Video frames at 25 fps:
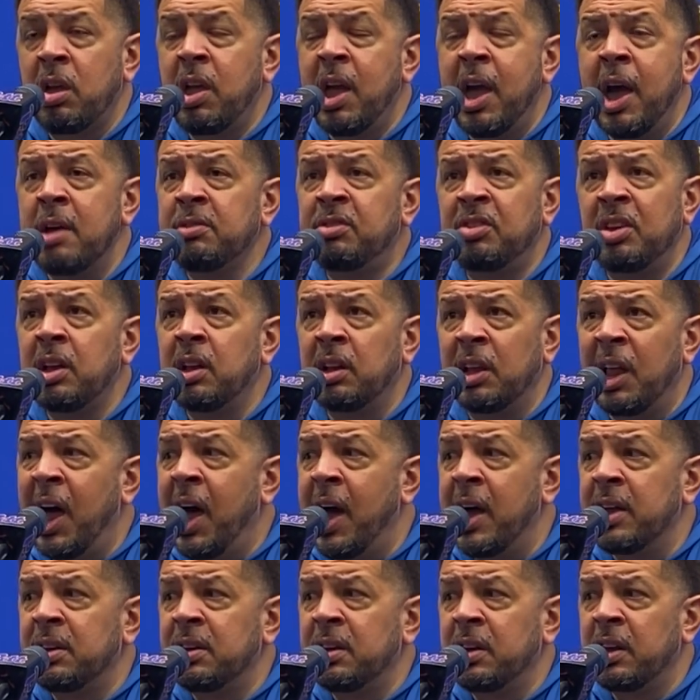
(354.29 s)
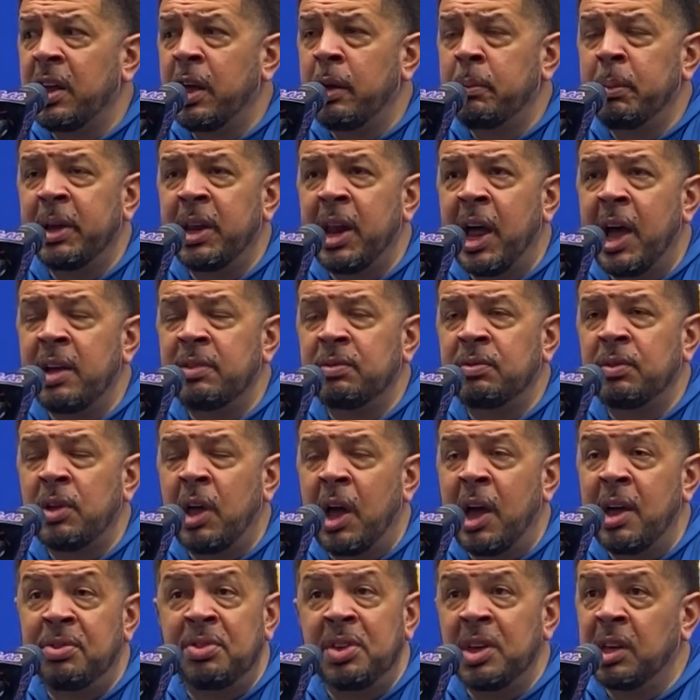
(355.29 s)
Yeah, I'd say a lot. I mean,
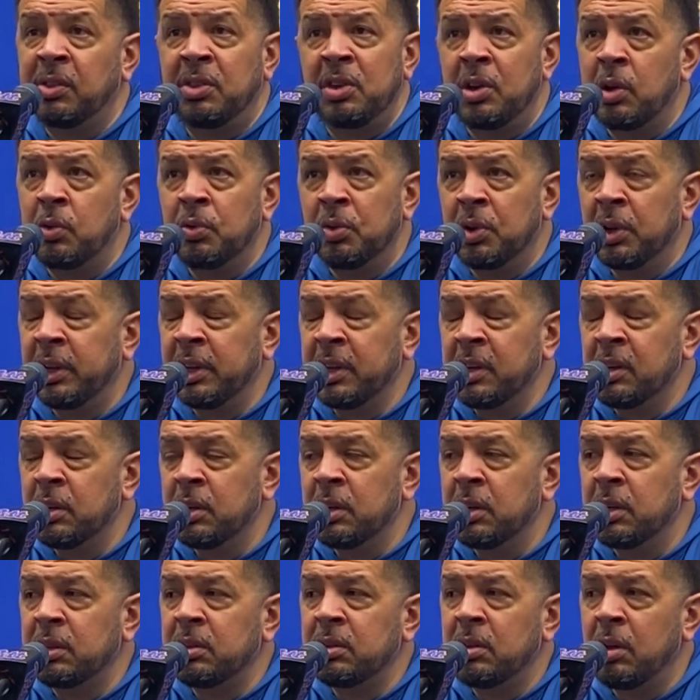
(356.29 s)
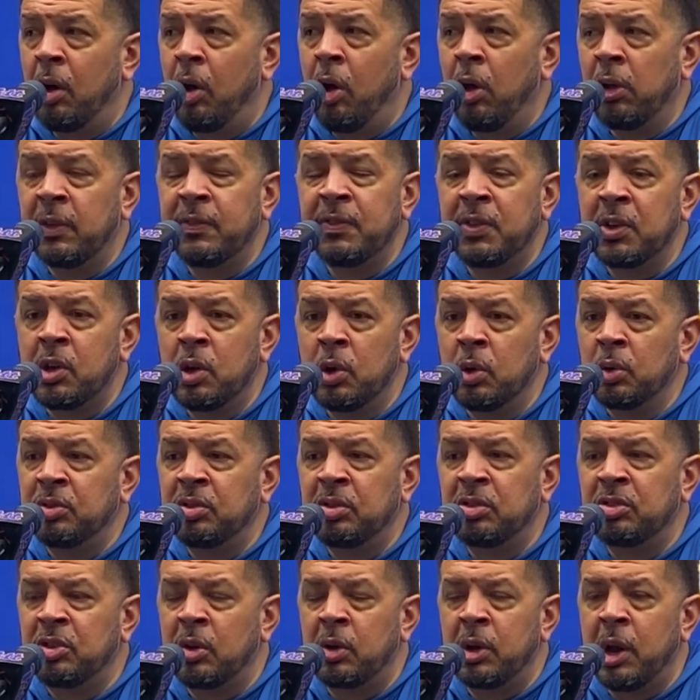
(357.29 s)
I think they're really good. All of the
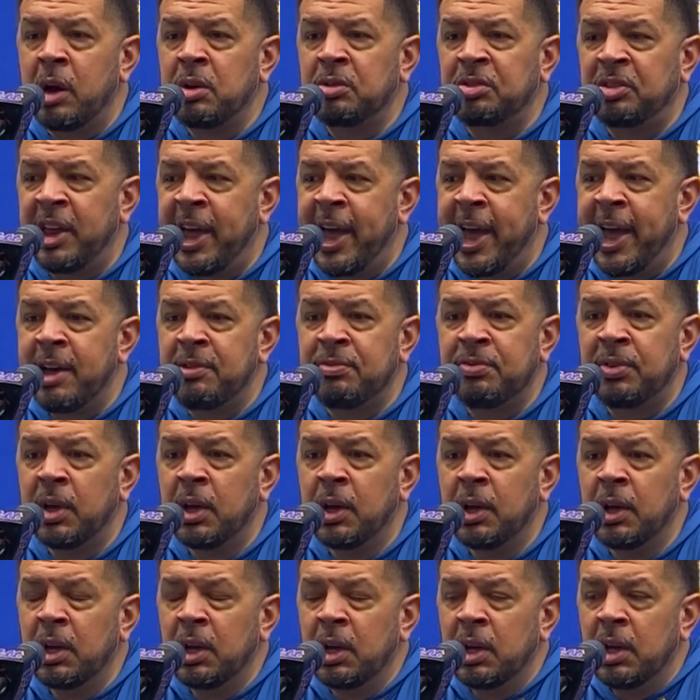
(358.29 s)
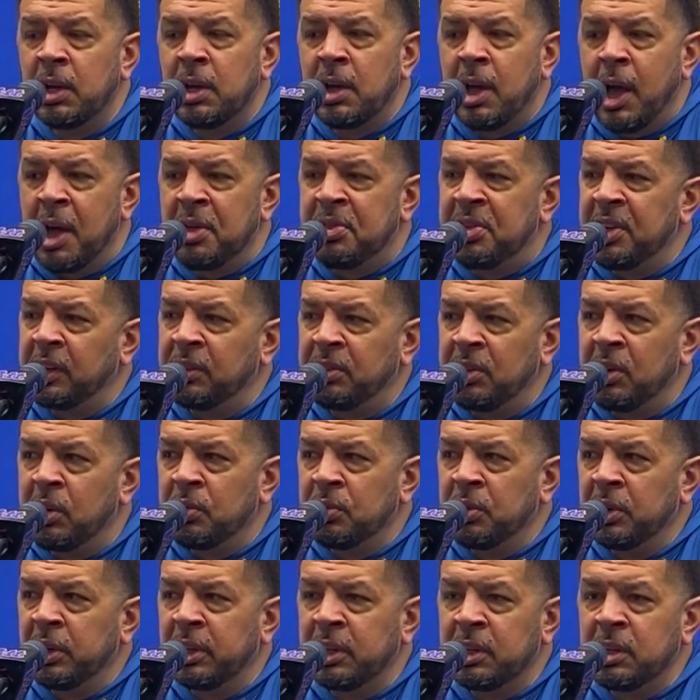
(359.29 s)
coaches on our staff, I think they're
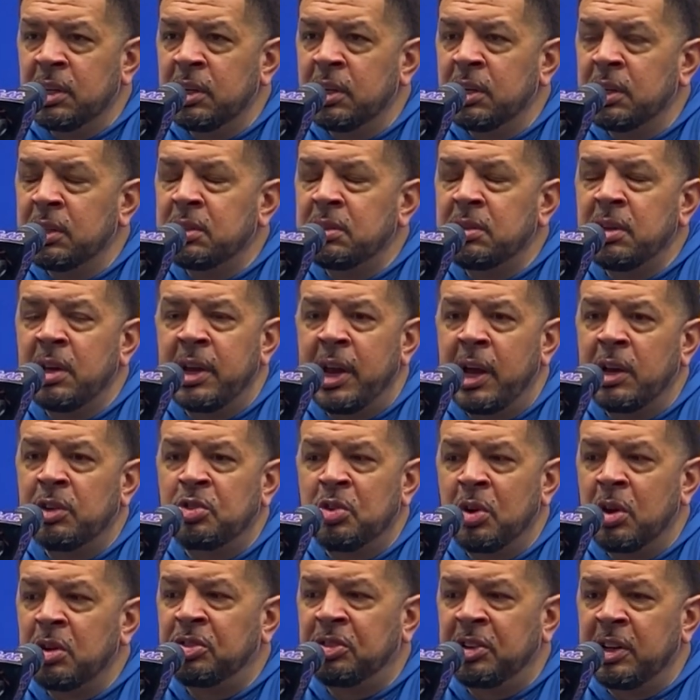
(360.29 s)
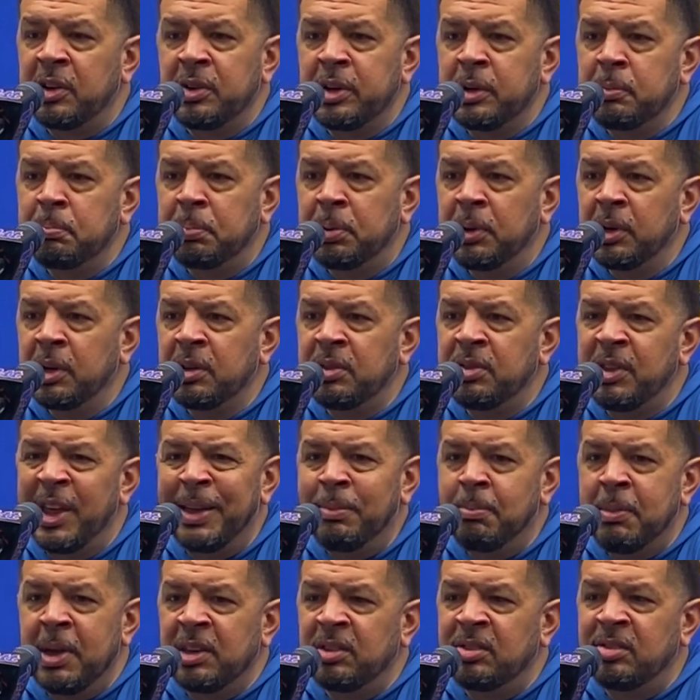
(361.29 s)
really good, and I trust their input. They
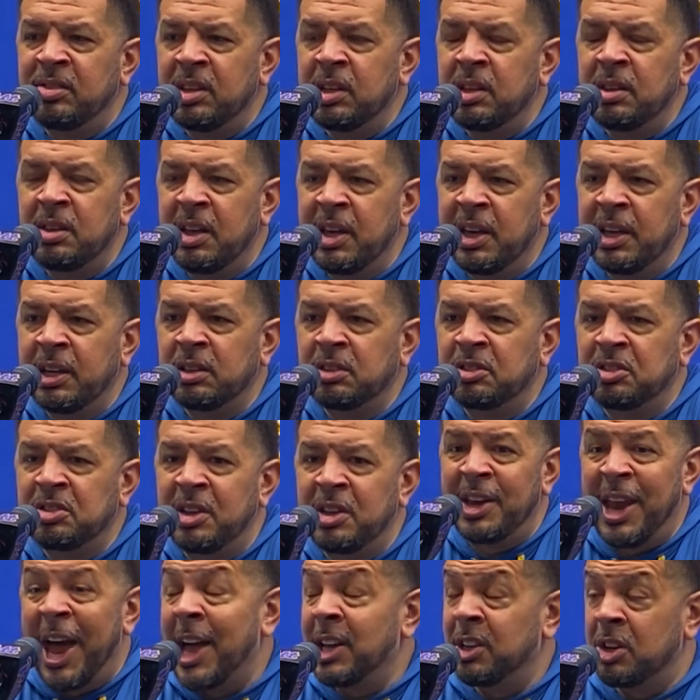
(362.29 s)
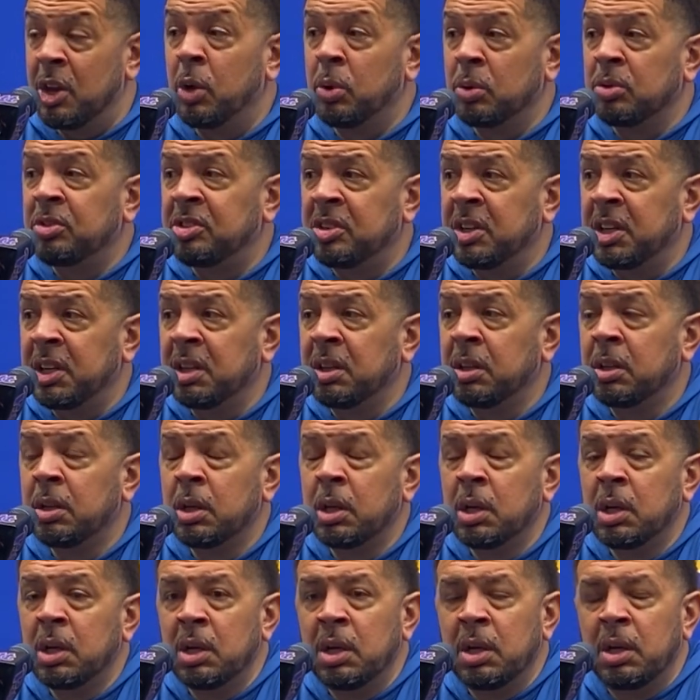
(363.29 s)
may see things I don't see.
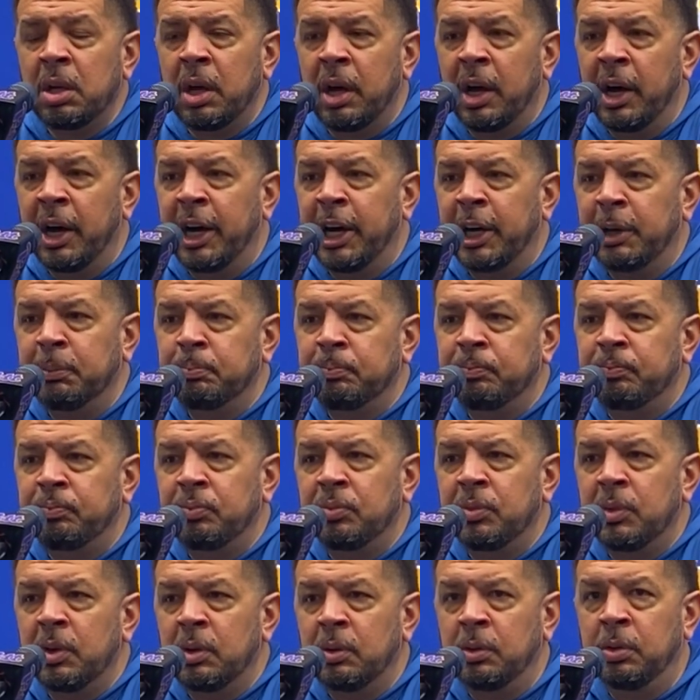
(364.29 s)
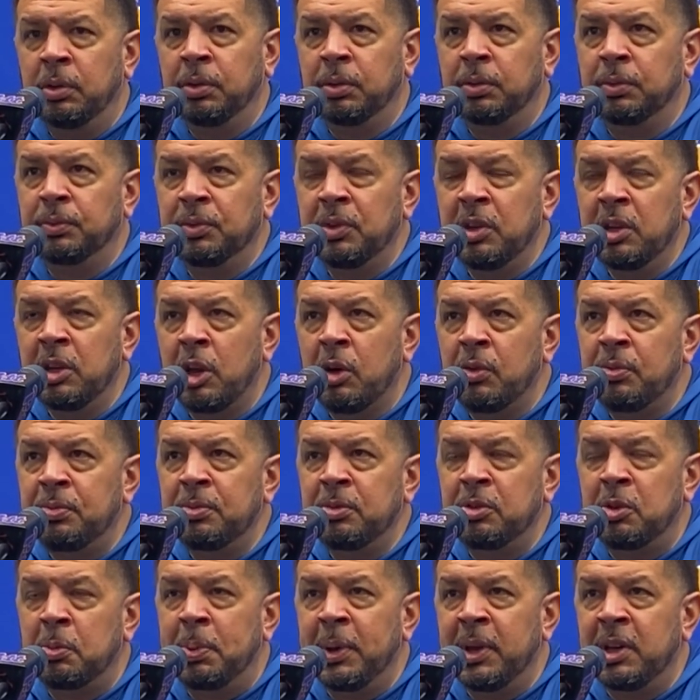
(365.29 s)
you know,
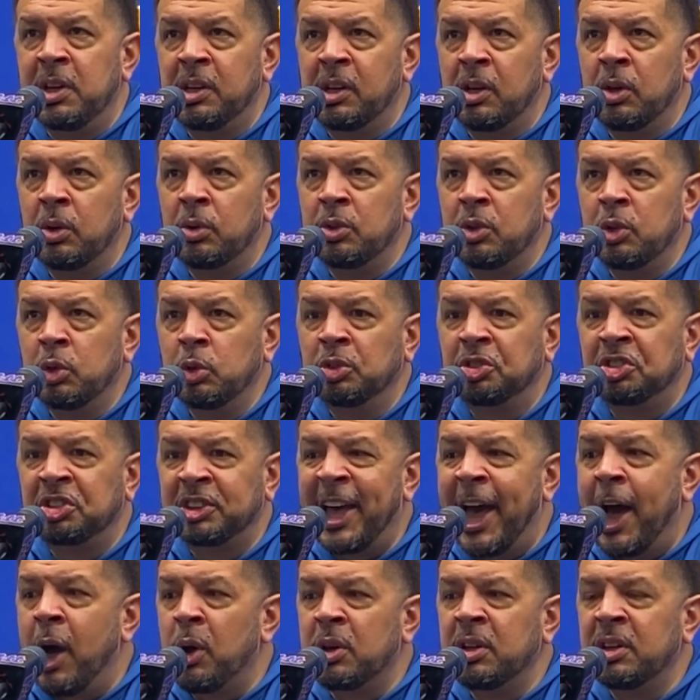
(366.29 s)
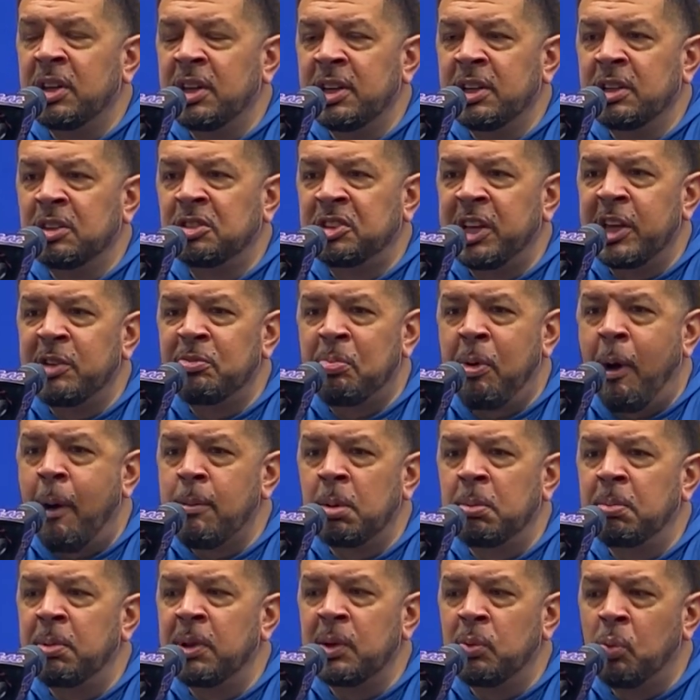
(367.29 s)
depending on who scout it is, they
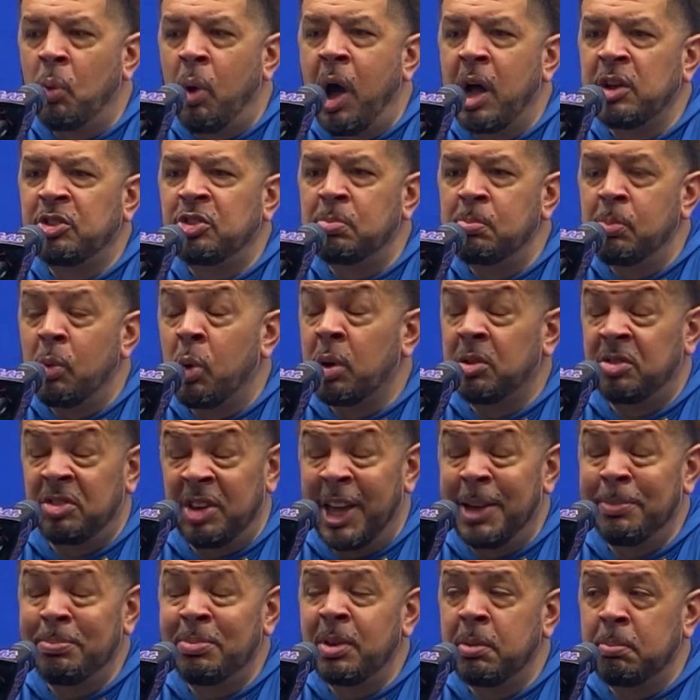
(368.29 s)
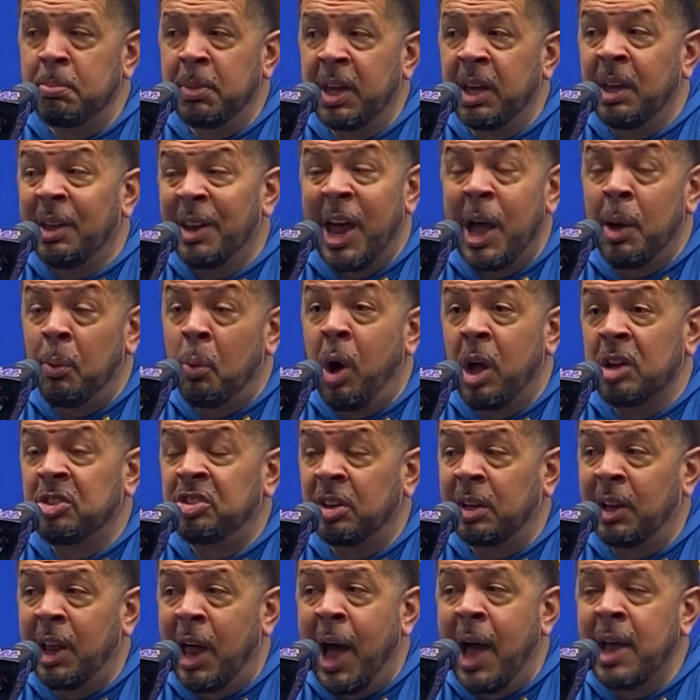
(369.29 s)
probably watch more tape than me, and I watch a
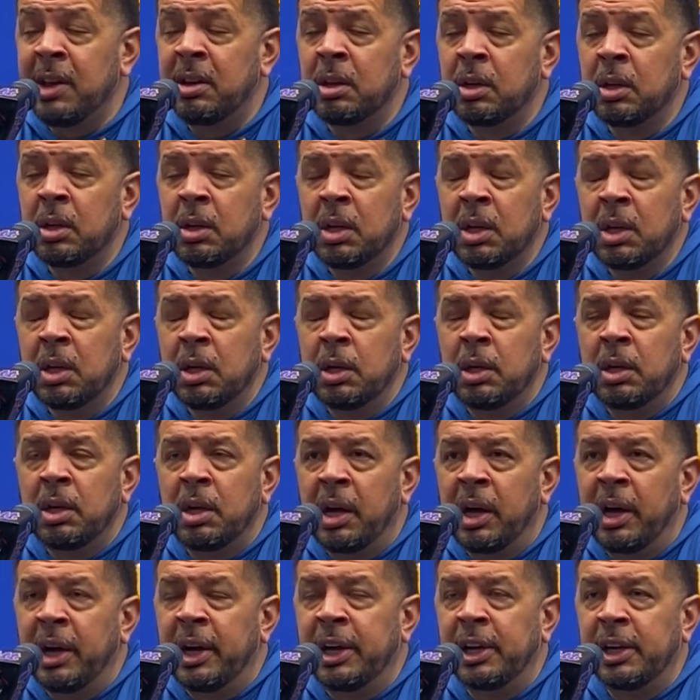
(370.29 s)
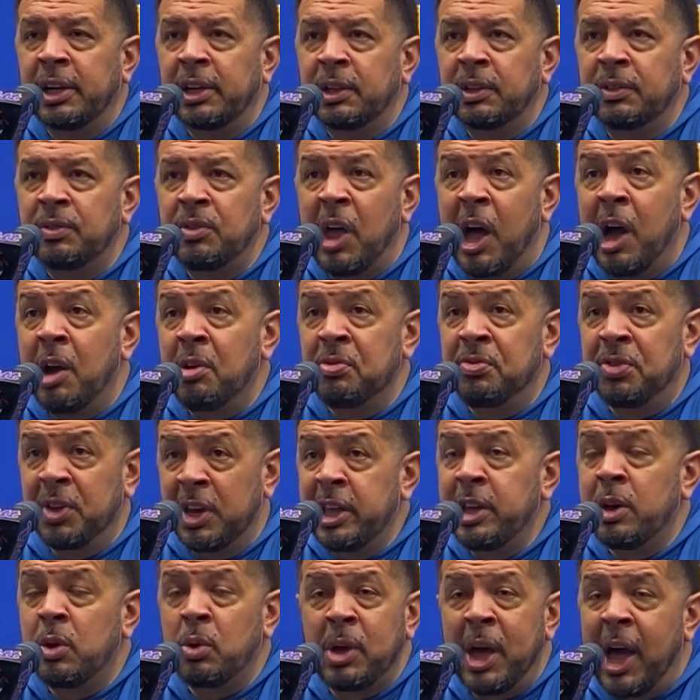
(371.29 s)
lot. Our
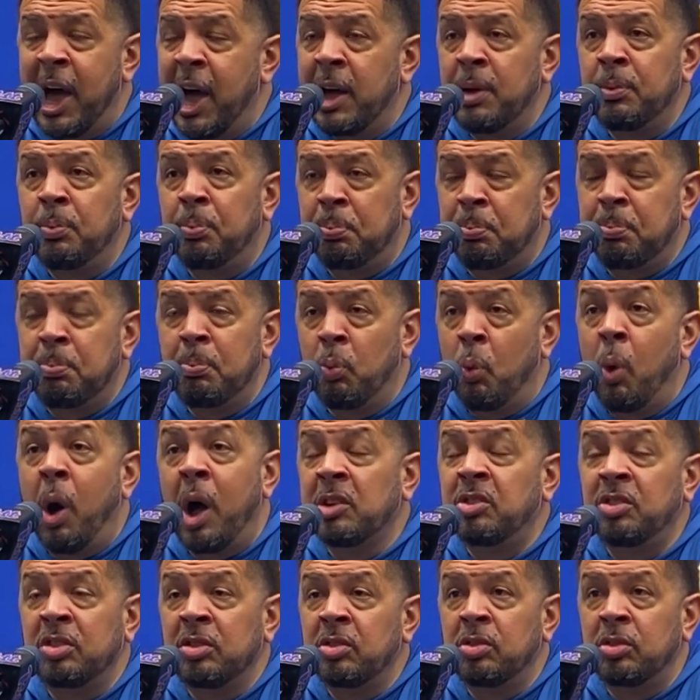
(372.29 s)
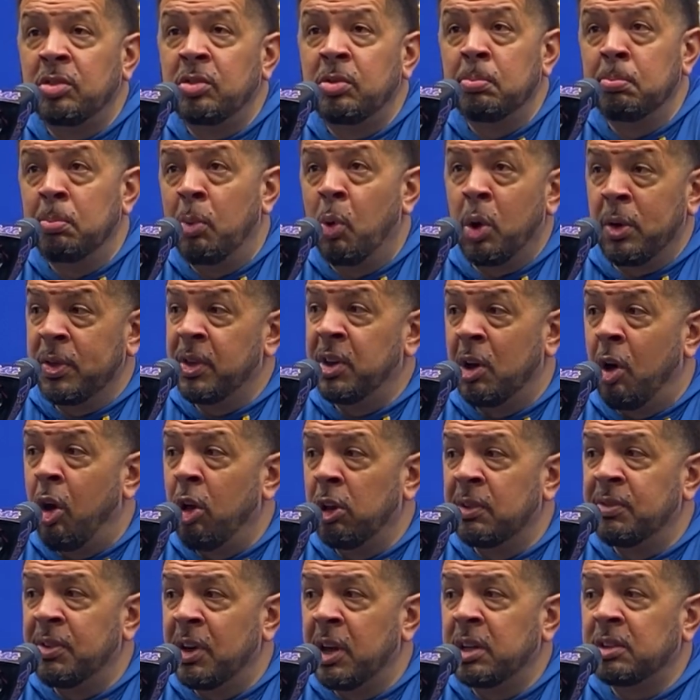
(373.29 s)
video guy watches more than all
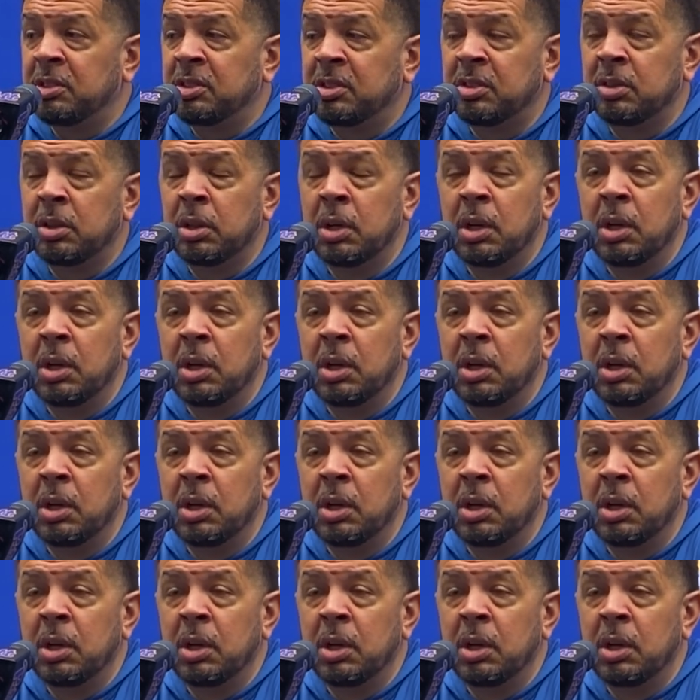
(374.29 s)
of us,